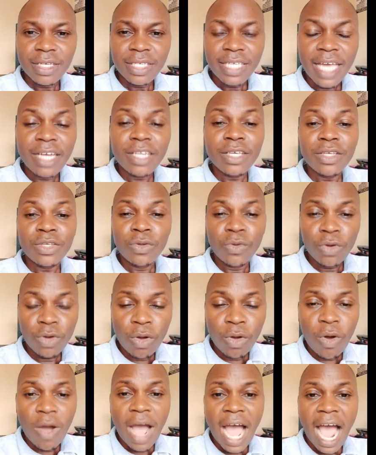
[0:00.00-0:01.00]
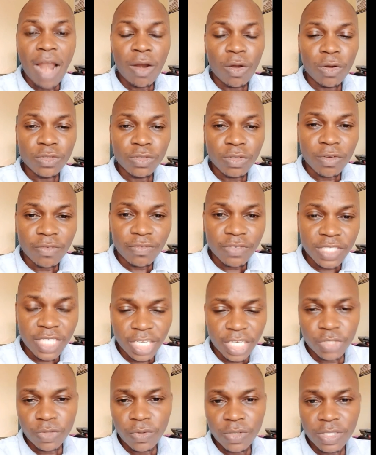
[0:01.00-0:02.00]
Yani, you know a lot of
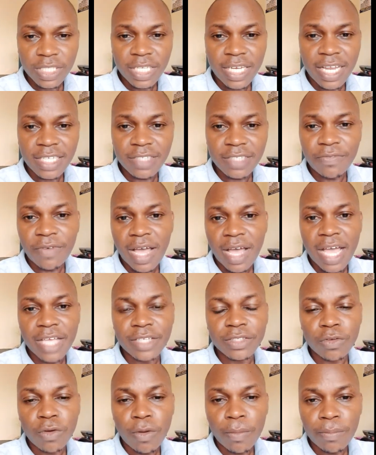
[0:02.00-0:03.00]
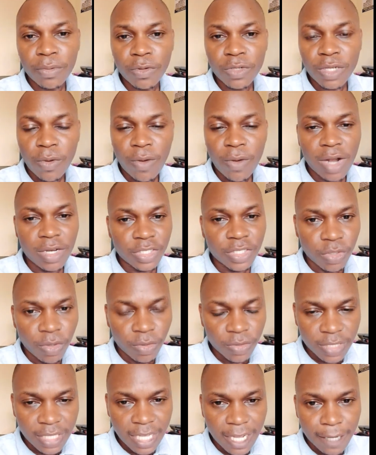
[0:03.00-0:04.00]
sections in as far as computer world is
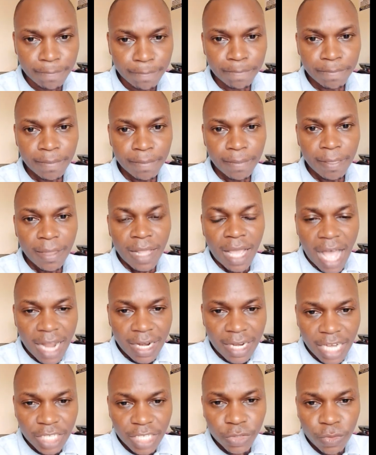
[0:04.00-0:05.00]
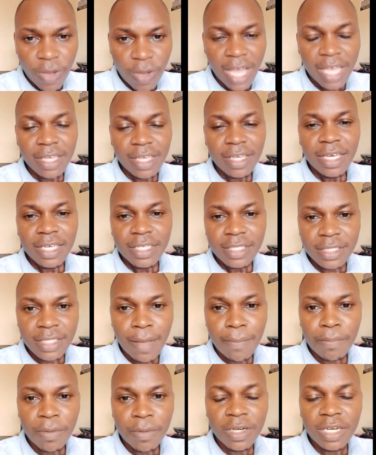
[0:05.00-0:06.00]
concerned. And that's why
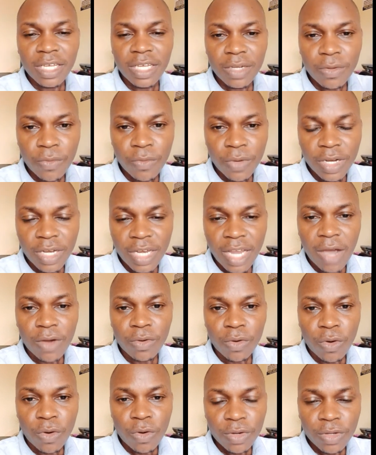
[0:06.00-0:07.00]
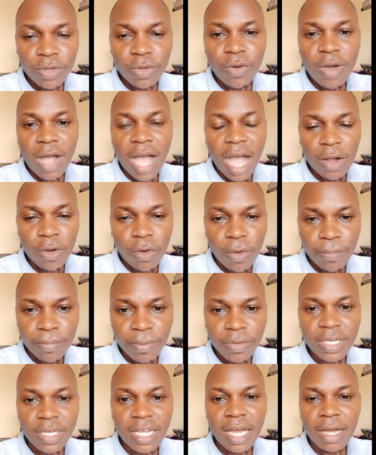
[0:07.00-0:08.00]
somebody will now call you a
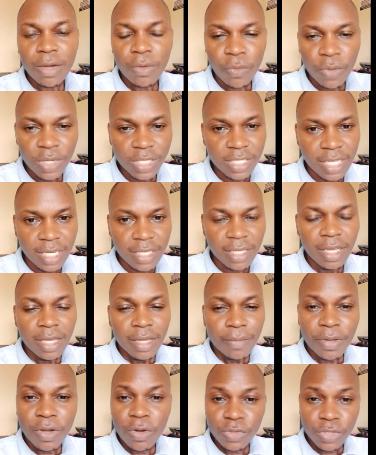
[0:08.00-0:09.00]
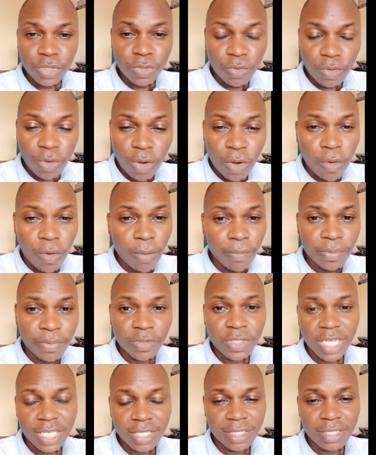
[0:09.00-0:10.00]
computer wizard, because you know
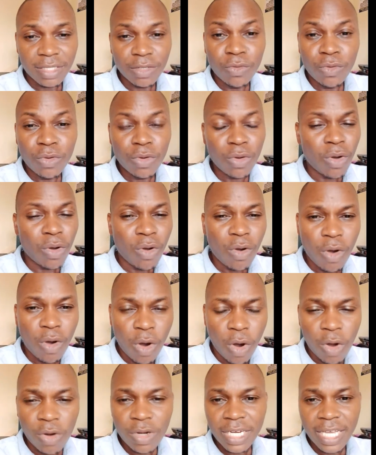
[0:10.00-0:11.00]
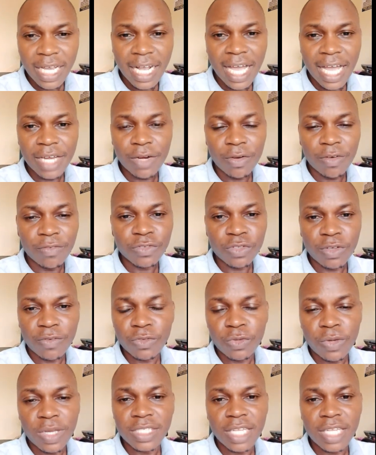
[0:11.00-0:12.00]
computers, you know all the kind of
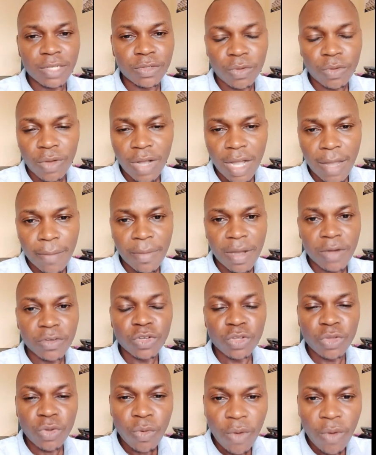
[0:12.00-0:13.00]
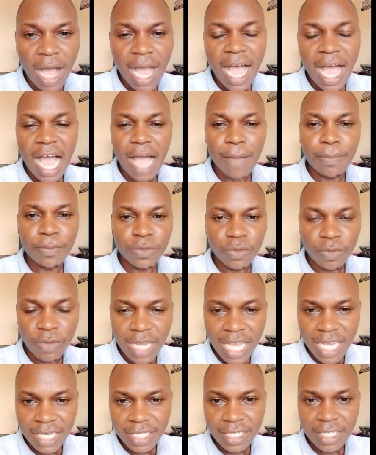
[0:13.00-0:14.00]
softwares that will come out, you are up to
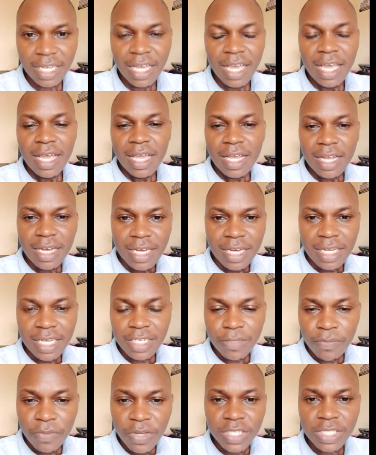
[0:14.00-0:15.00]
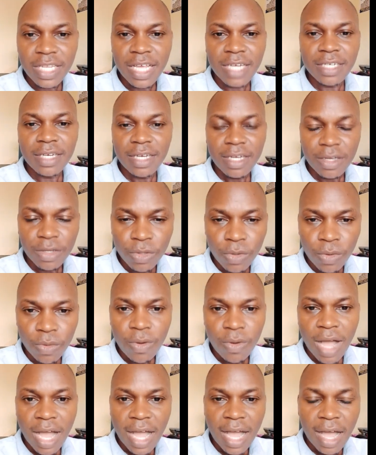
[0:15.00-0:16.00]
date. It means that you
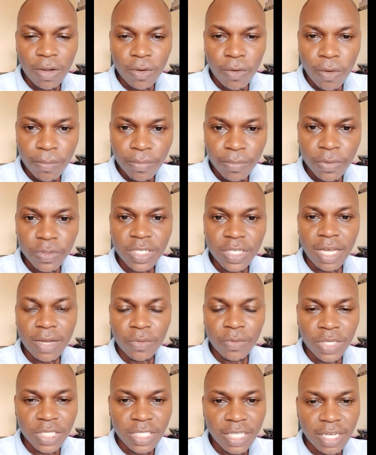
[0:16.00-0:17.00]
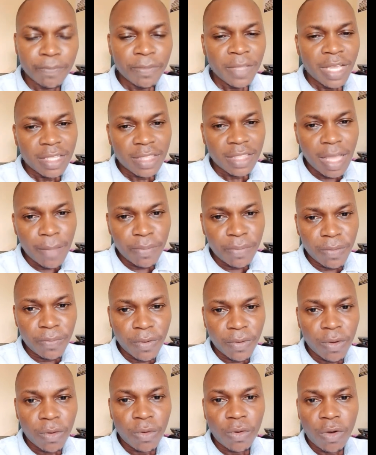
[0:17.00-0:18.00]
are a computer wizard. There are
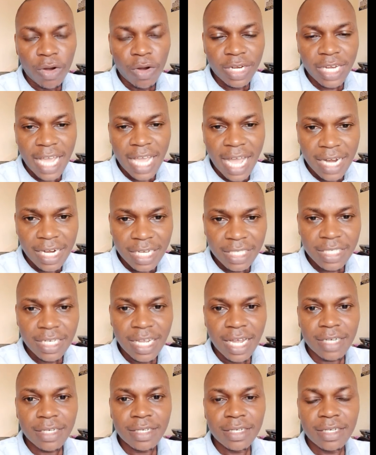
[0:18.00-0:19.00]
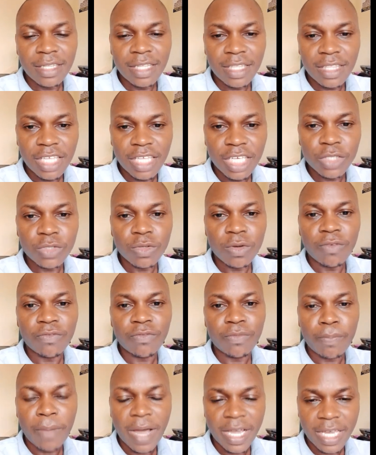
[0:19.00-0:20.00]
people who only understand the things of
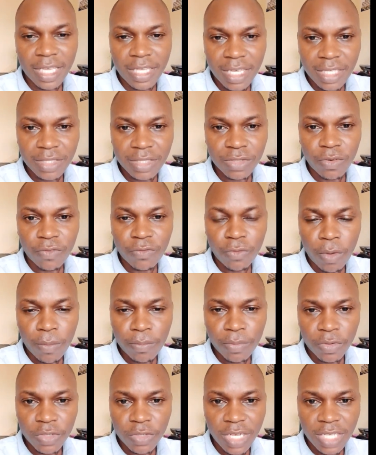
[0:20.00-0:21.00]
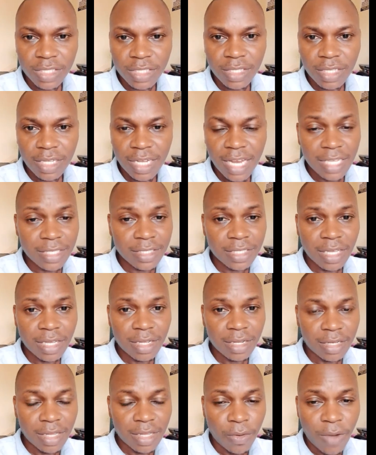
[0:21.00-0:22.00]
packages of computers. Let's
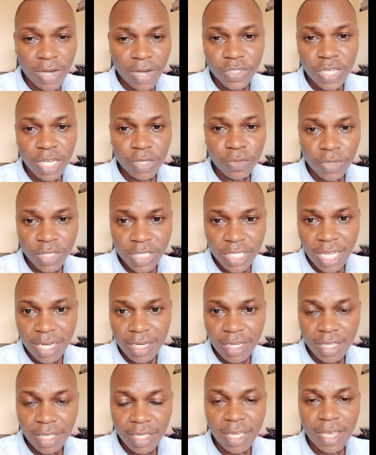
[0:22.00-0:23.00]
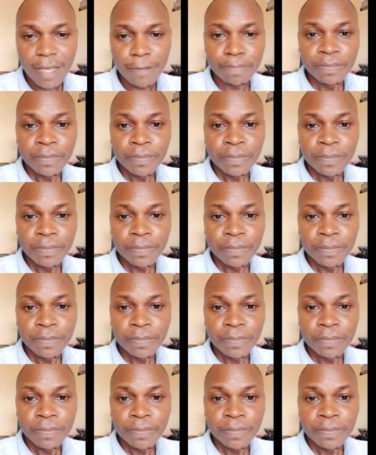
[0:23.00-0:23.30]
say the ones that we study here.